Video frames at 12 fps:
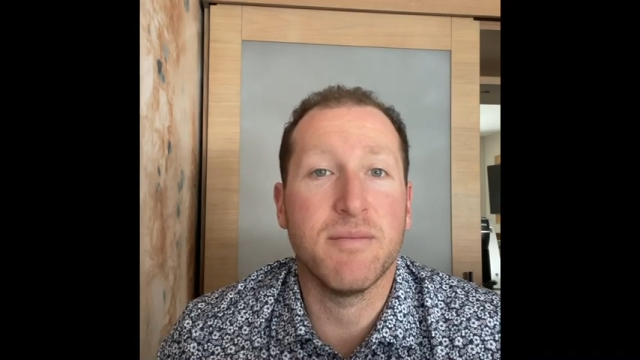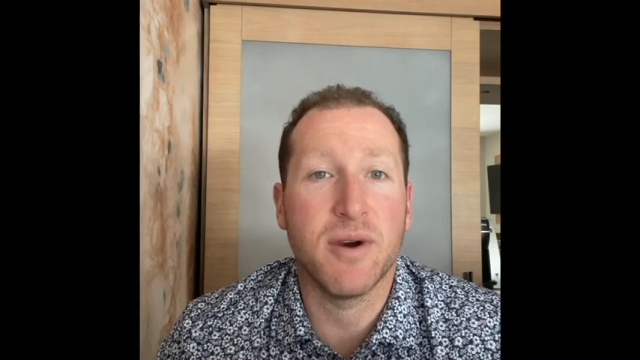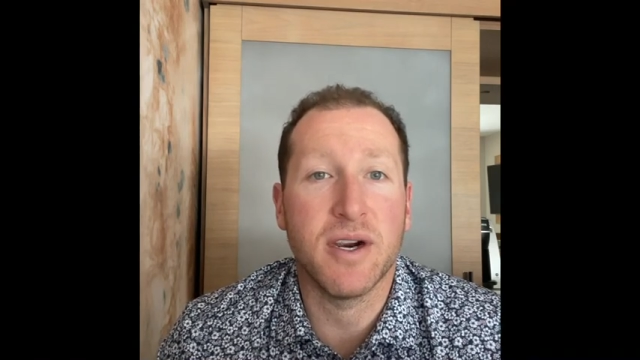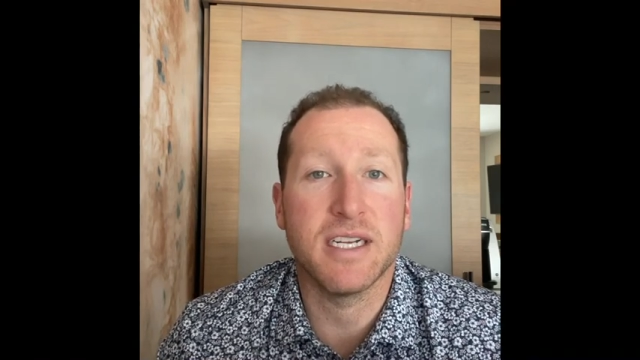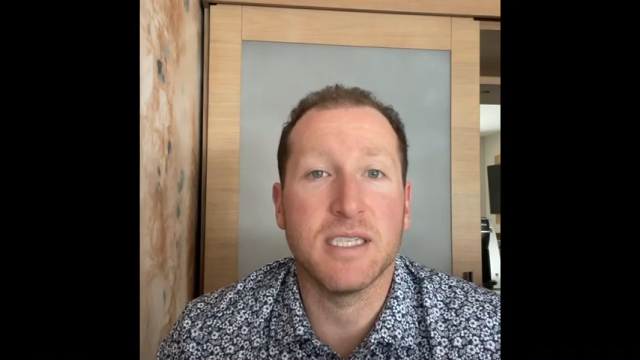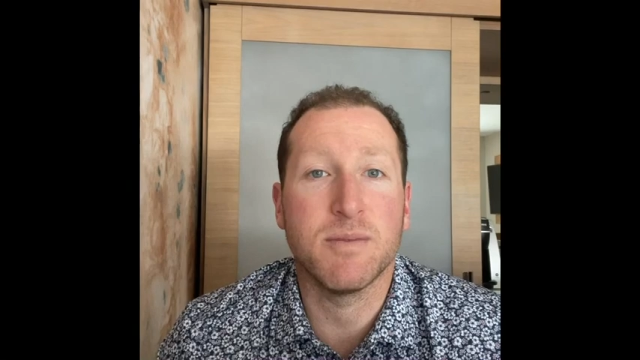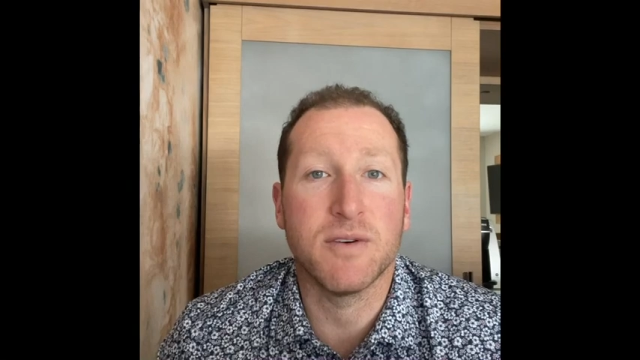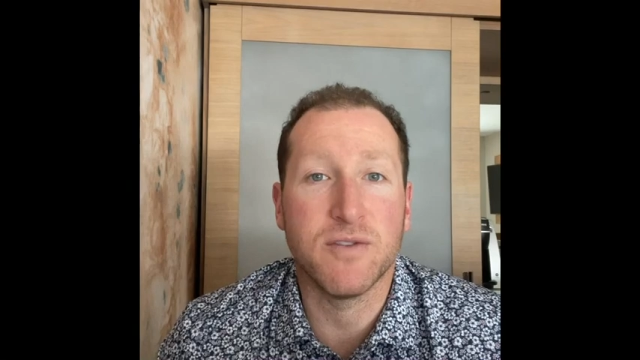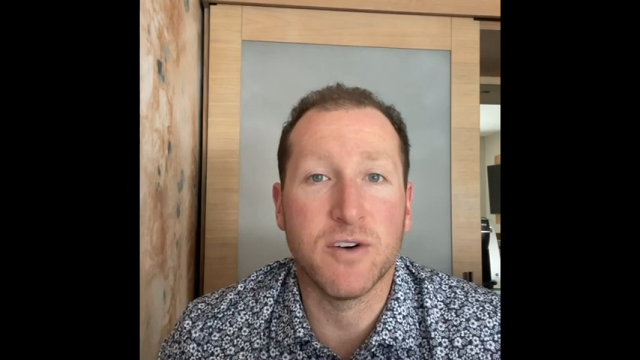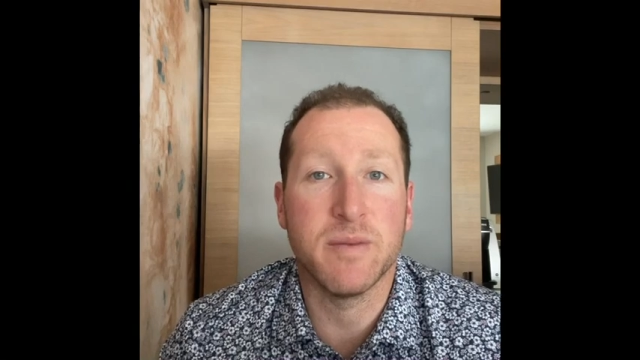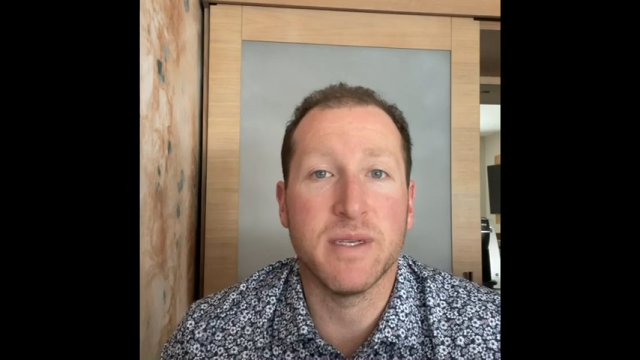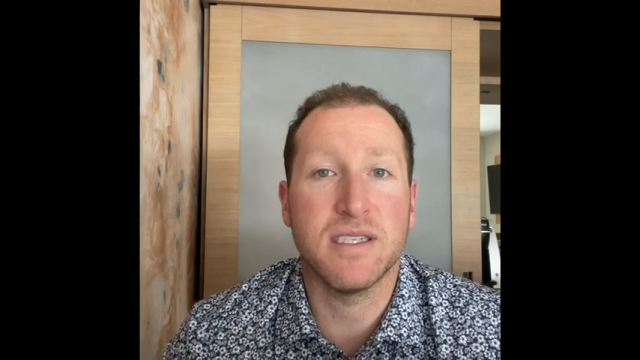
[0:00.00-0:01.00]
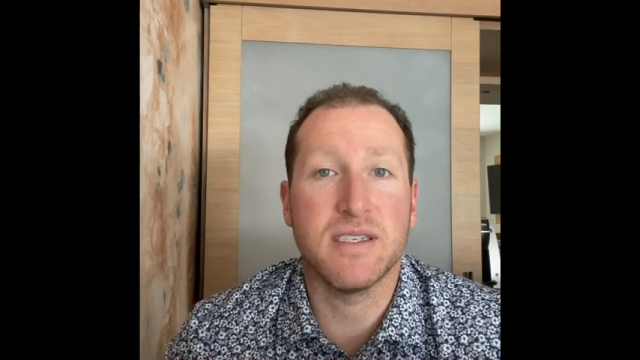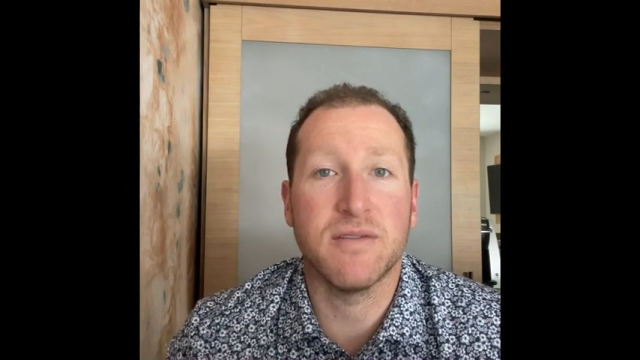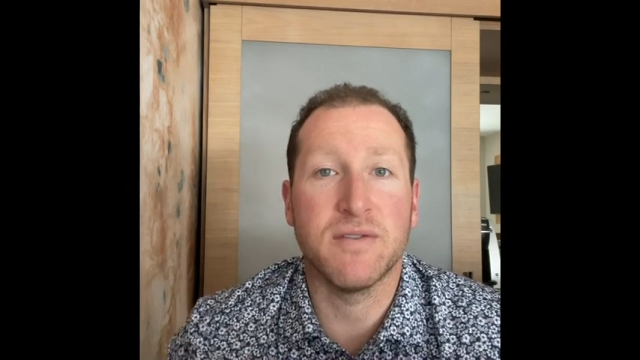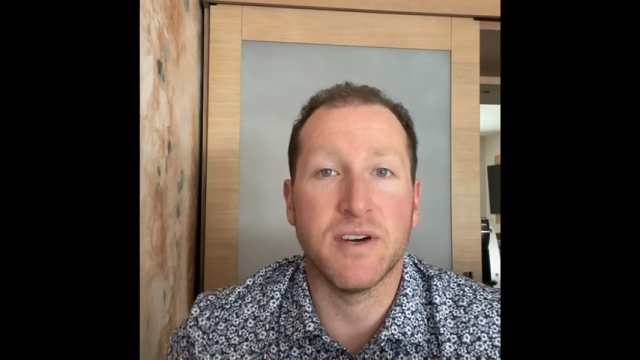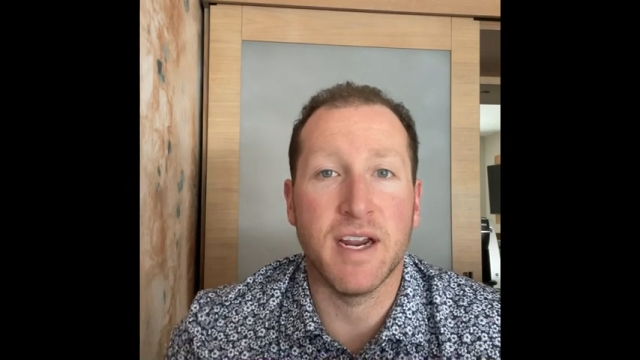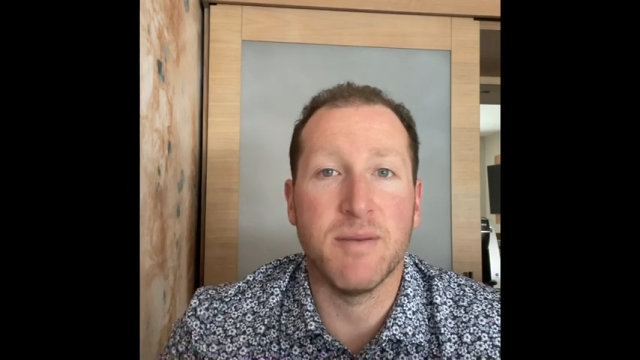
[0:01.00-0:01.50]
market's performance
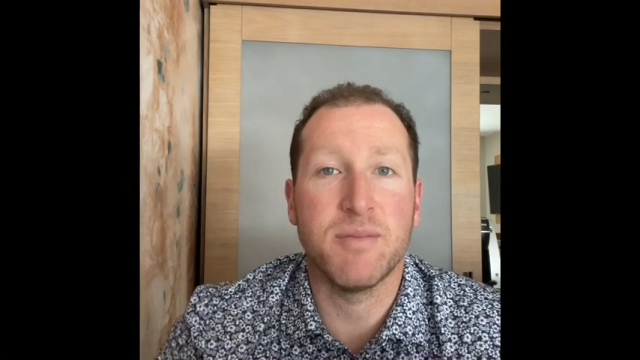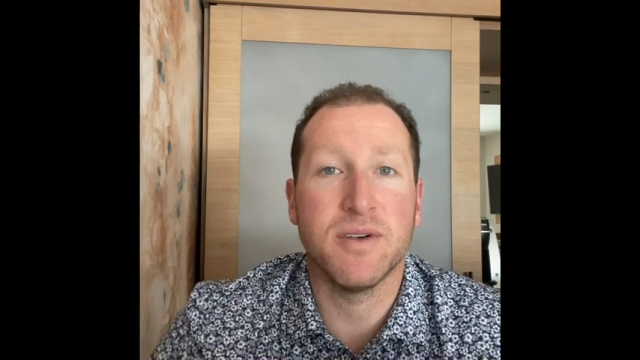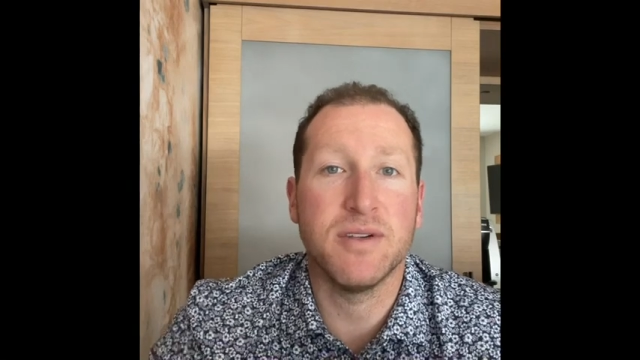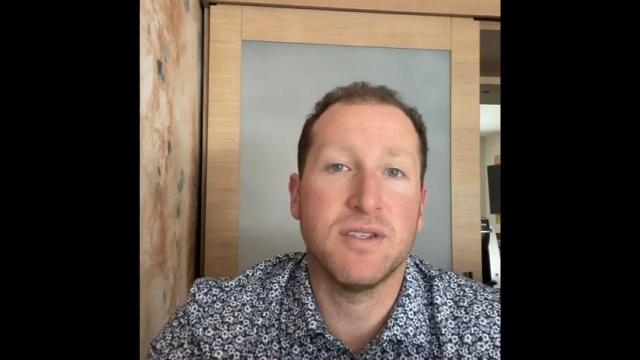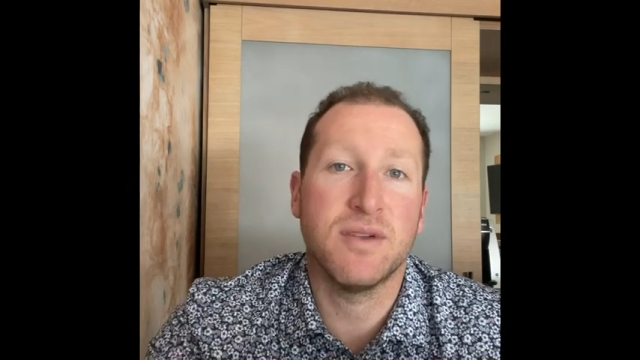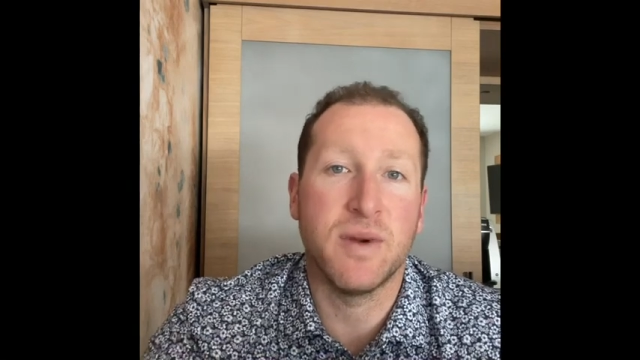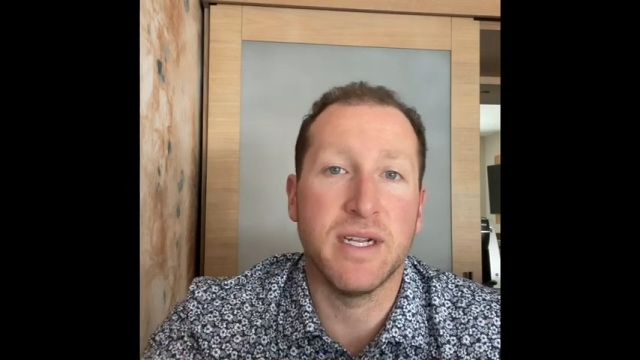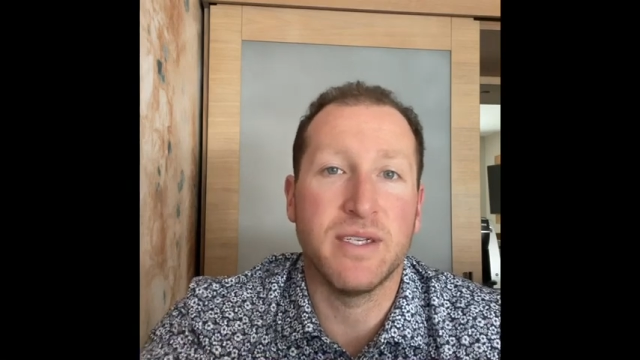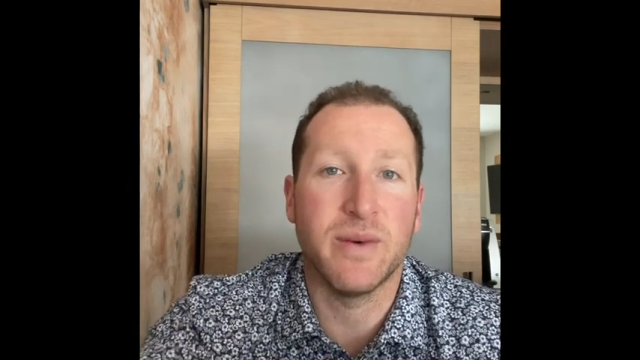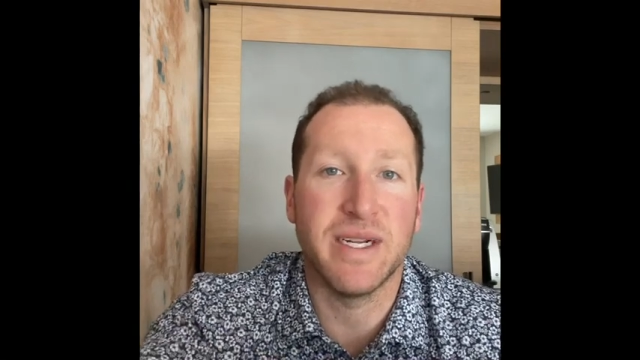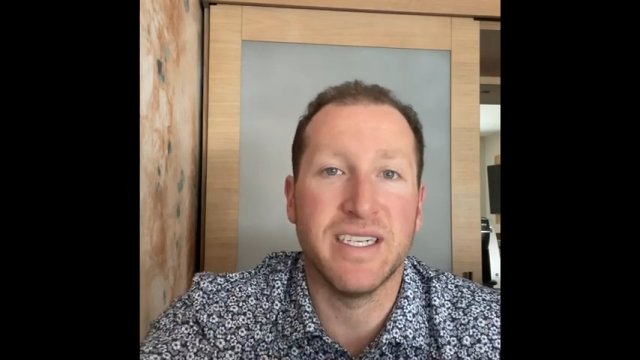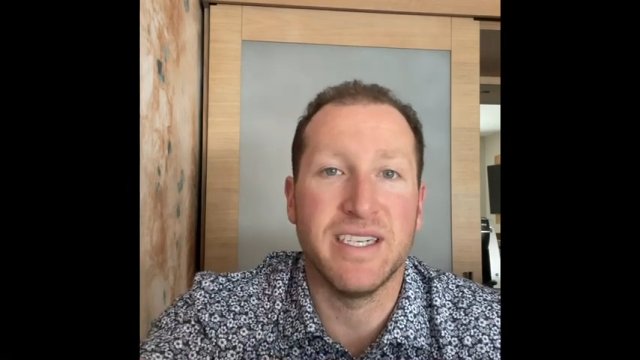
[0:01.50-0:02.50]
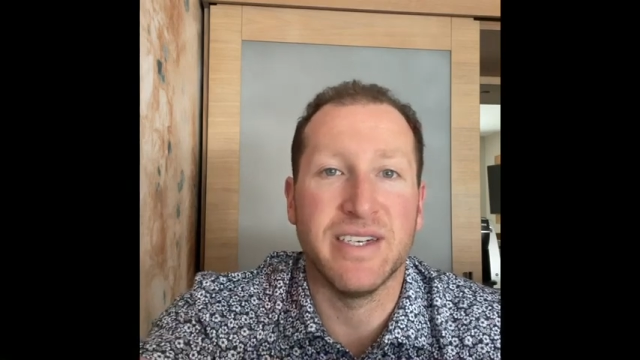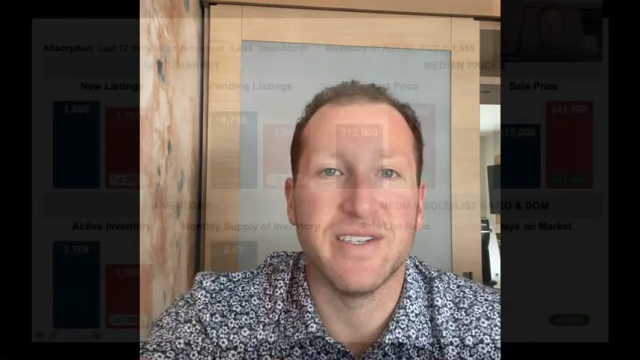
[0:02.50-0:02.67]
for April 2022.